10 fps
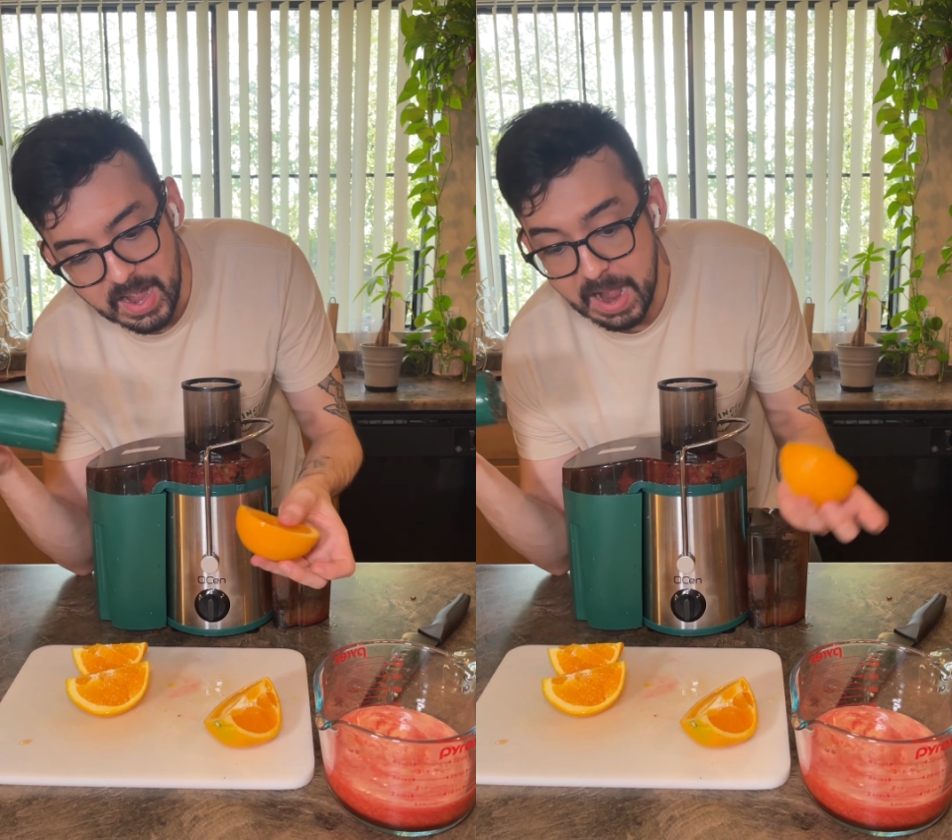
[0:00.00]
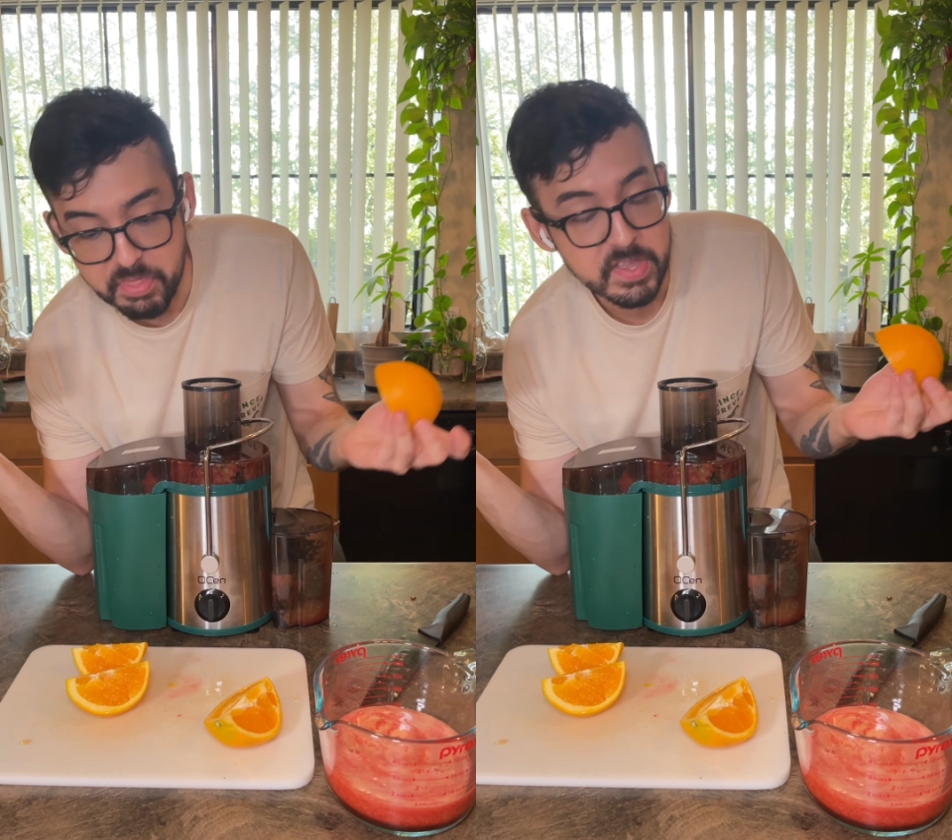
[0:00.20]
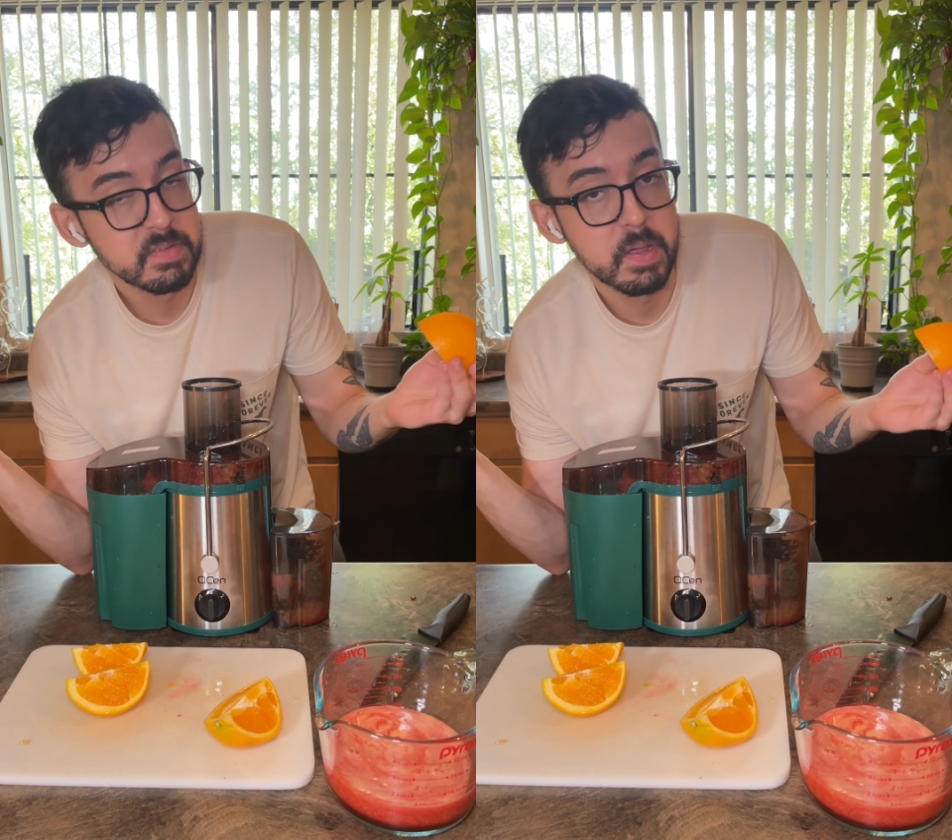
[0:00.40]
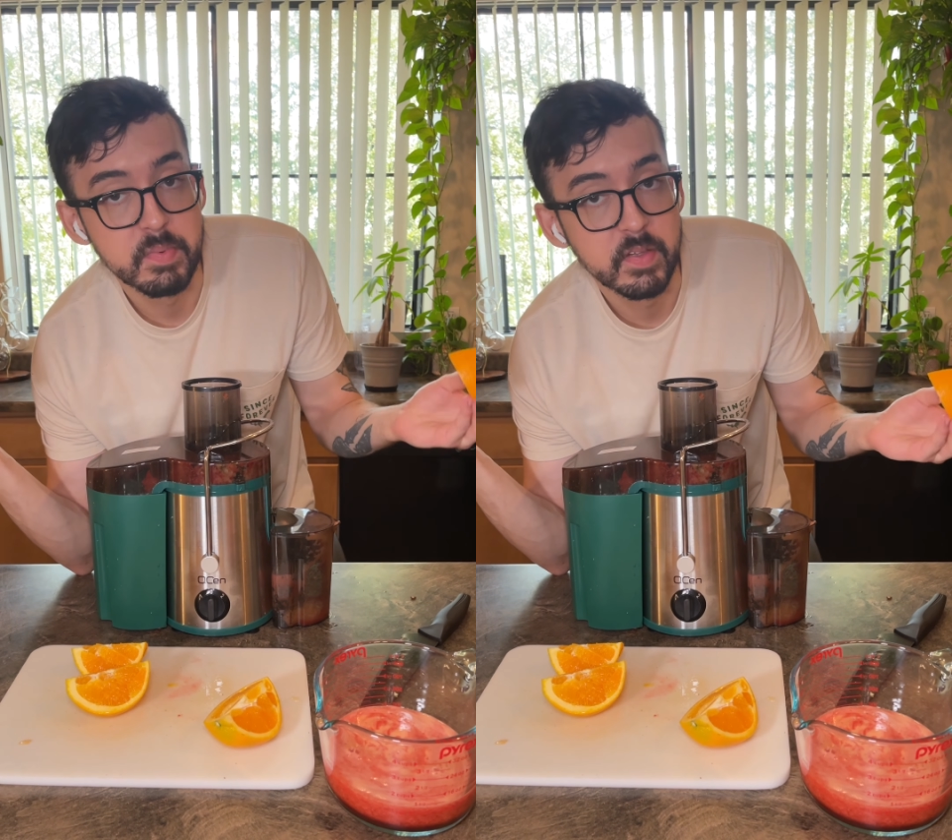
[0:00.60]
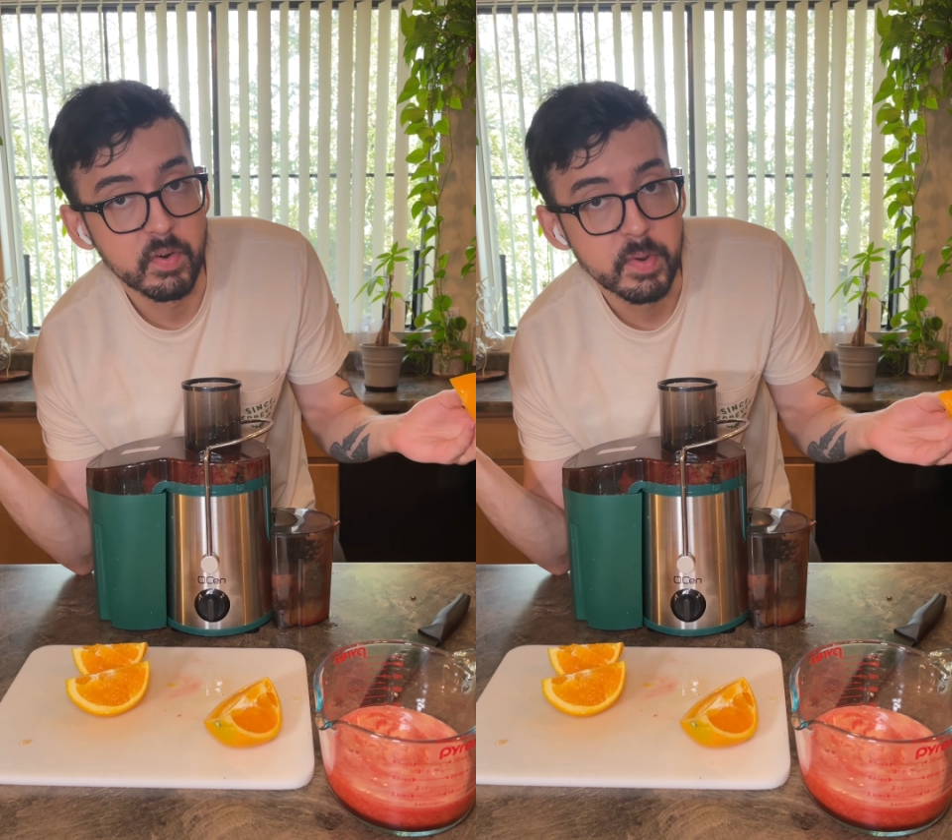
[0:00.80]
This may be
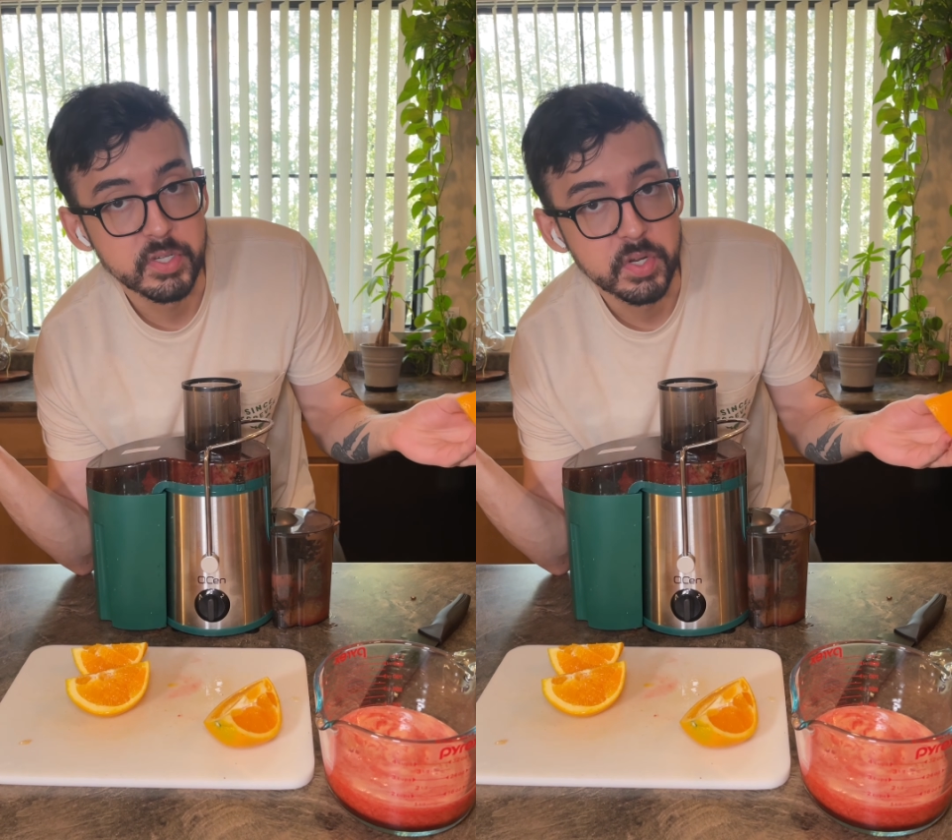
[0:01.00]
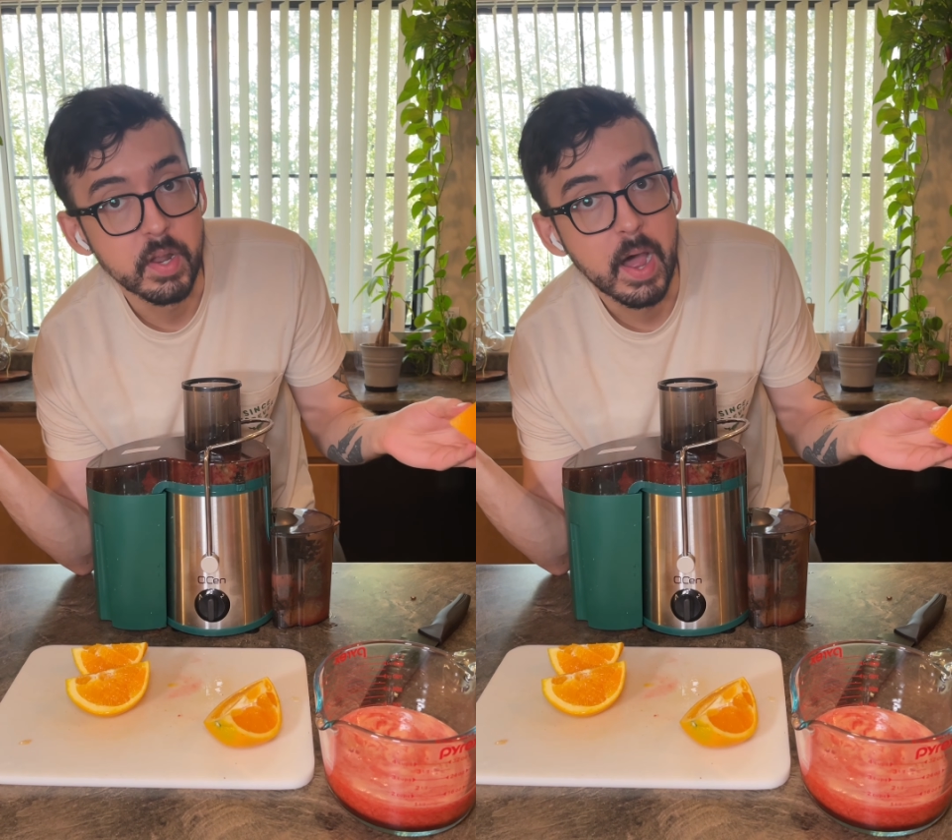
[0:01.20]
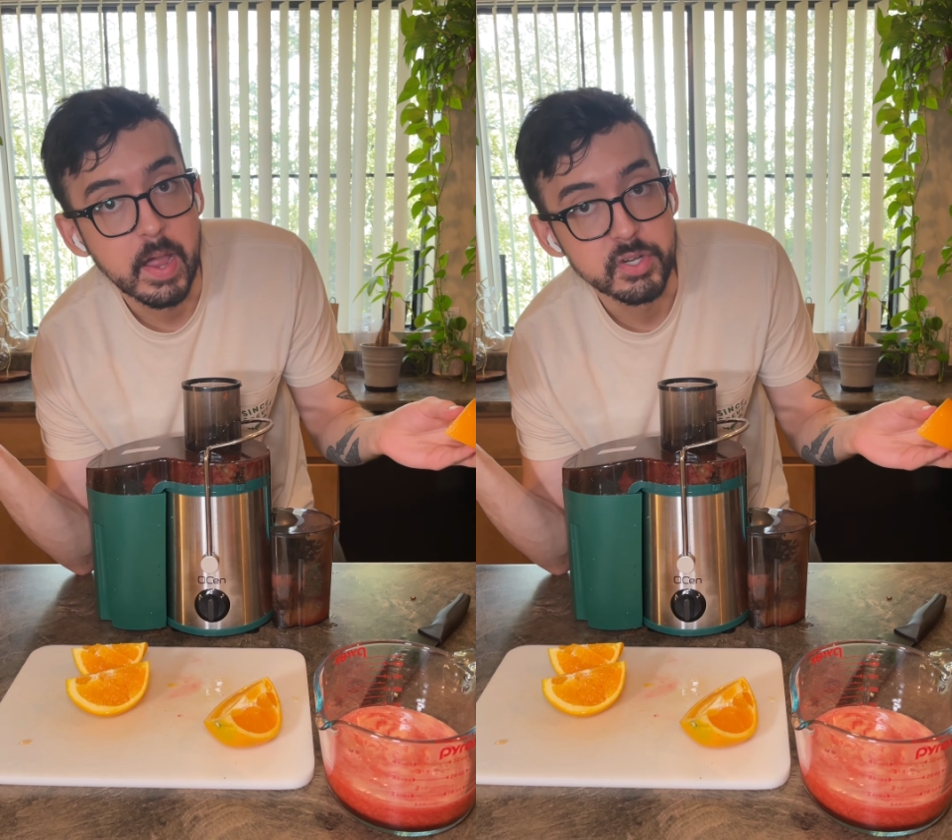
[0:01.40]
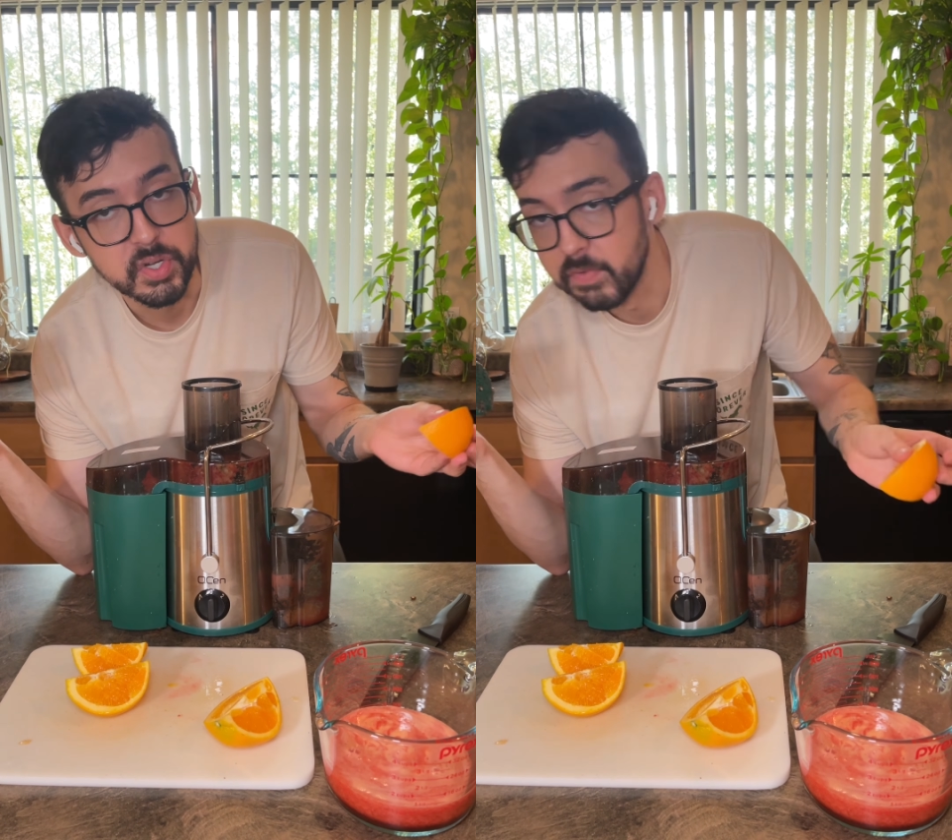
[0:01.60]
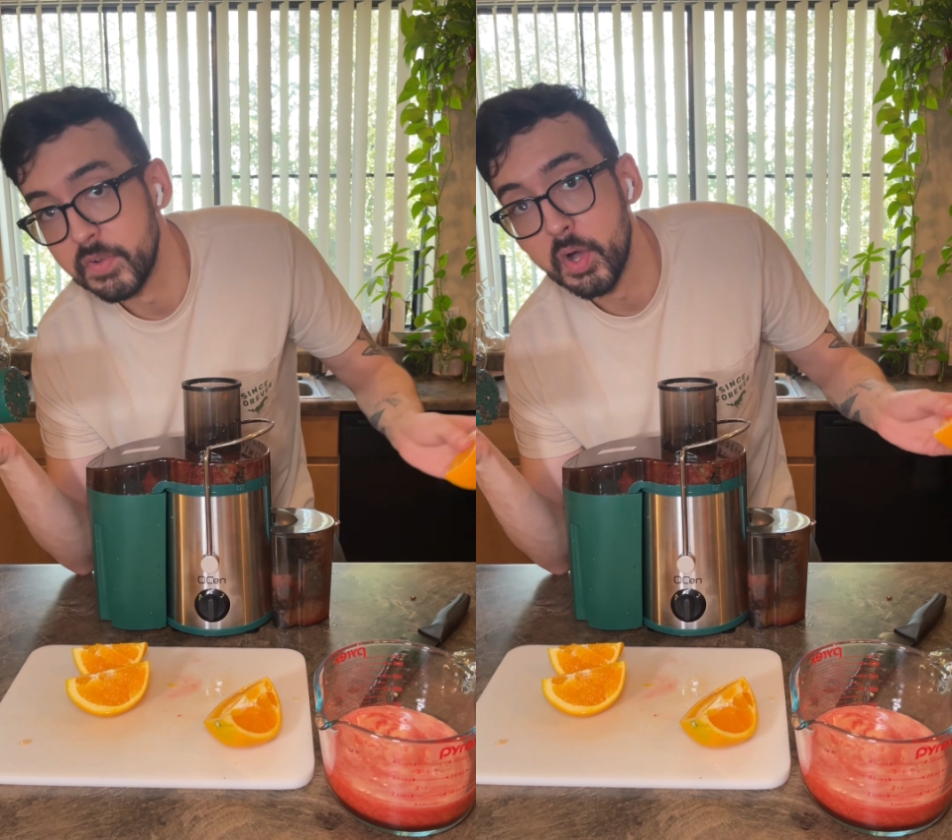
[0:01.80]
information I should
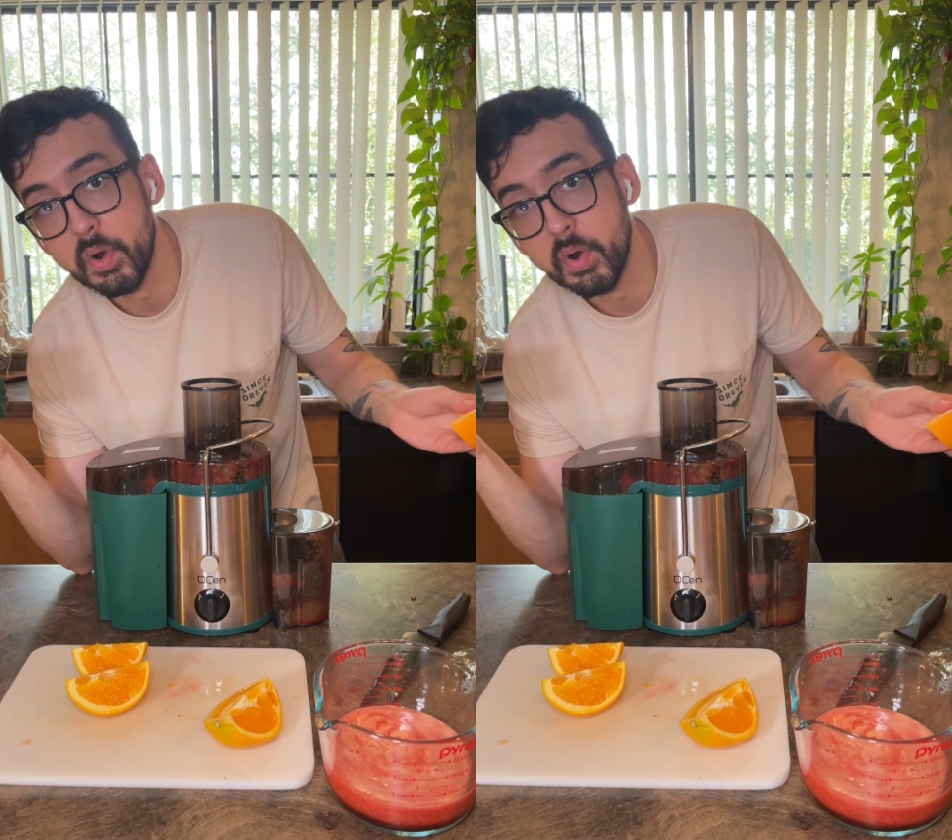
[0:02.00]
have known